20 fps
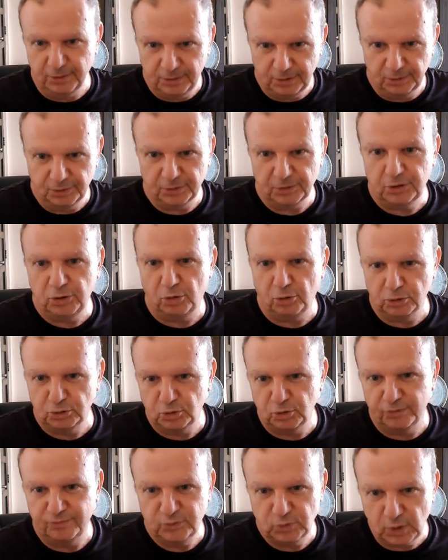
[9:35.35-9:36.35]
you know, the
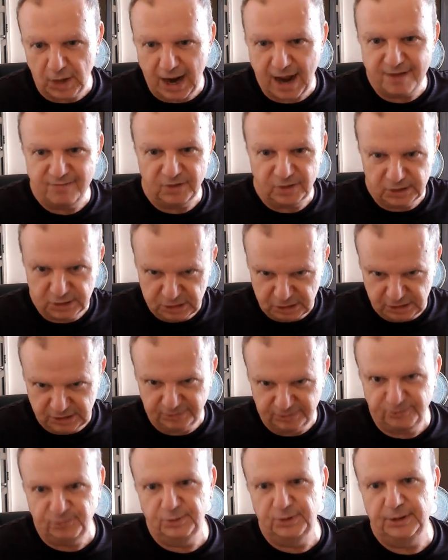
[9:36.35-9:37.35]
culture of driving is
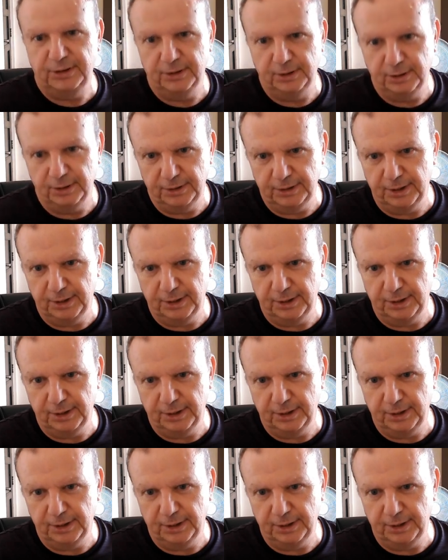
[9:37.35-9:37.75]
different here.